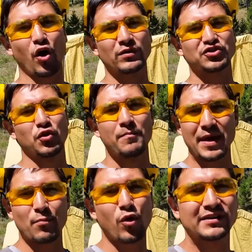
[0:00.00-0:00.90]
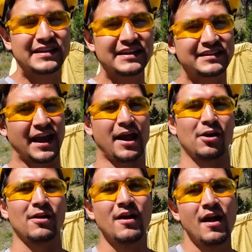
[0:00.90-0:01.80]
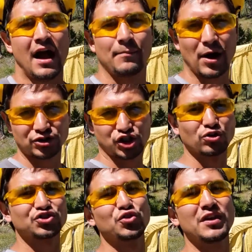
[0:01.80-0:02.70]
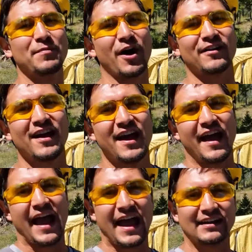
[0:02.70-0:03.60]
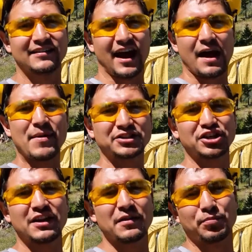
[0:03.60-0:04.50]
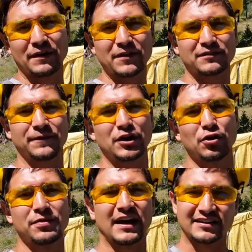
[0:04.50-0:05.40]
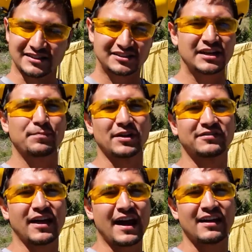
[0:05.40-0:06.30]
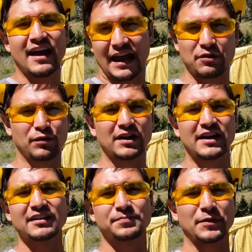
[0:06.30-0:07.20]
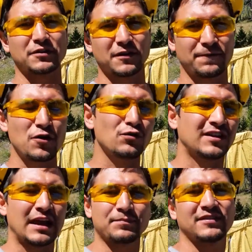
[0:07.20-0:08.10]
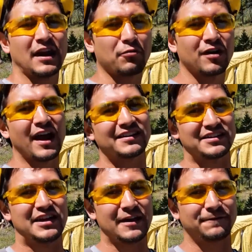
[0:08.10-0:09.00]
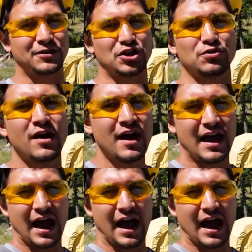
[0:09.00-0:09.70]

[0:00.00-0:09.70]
to go into a bit more detail about Shou Sugi Ban. And I mentioned in the previous video that it's as simple as that, and it really is, but there's a few tips that I would like to give to you,